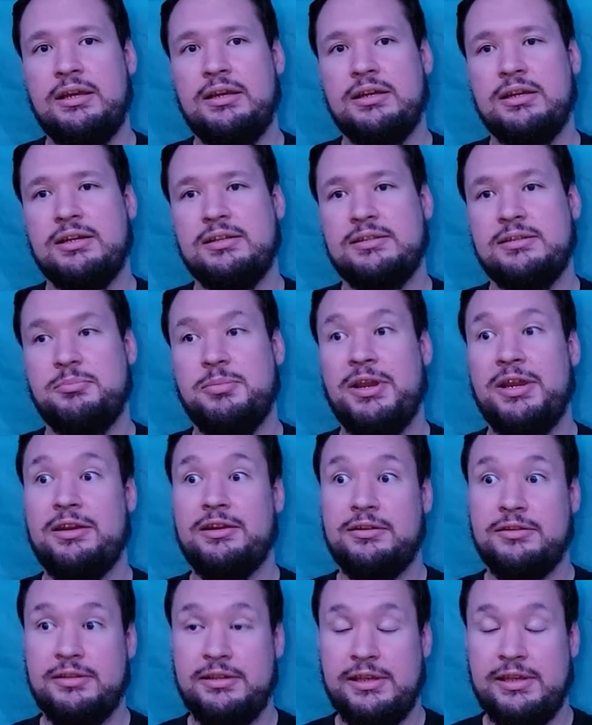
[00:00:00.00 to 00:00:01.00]
Because
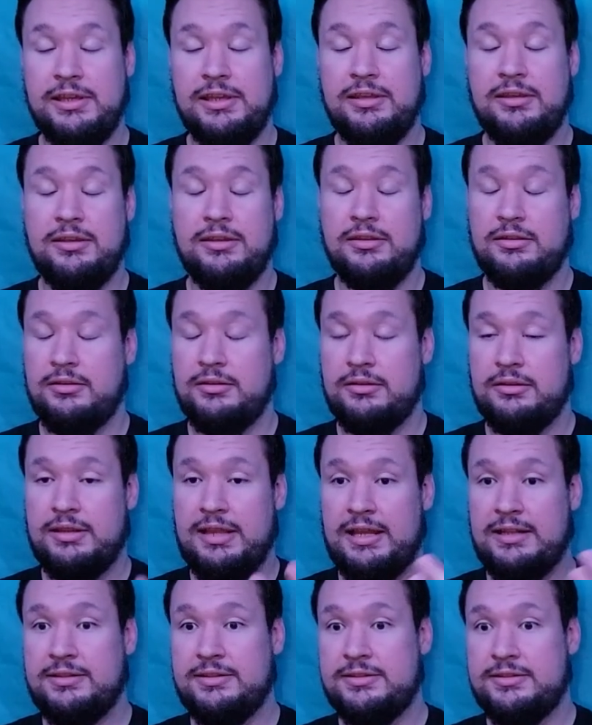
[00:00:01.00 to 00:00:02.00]
apparently
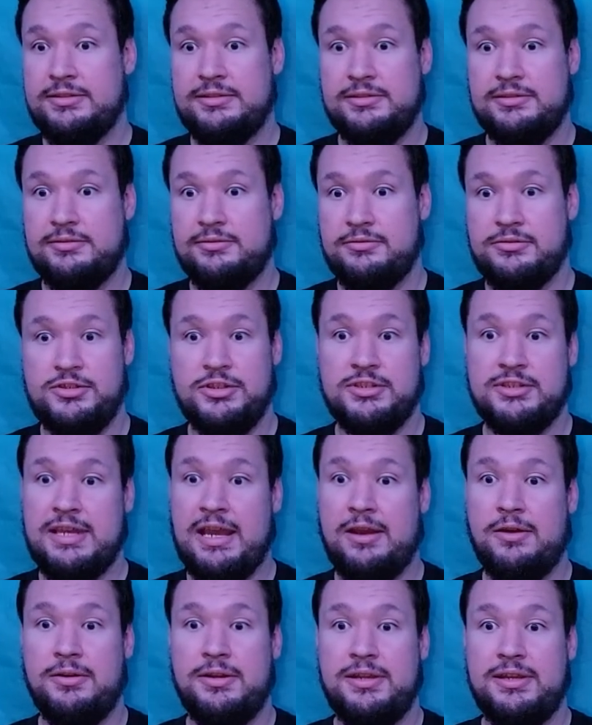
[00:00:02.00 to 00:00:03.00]
that's just
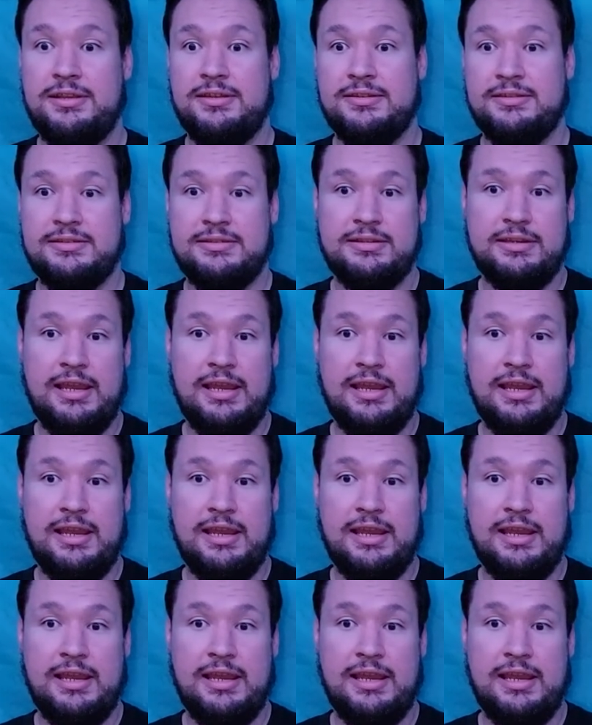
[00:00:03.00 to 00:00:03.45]
how it is.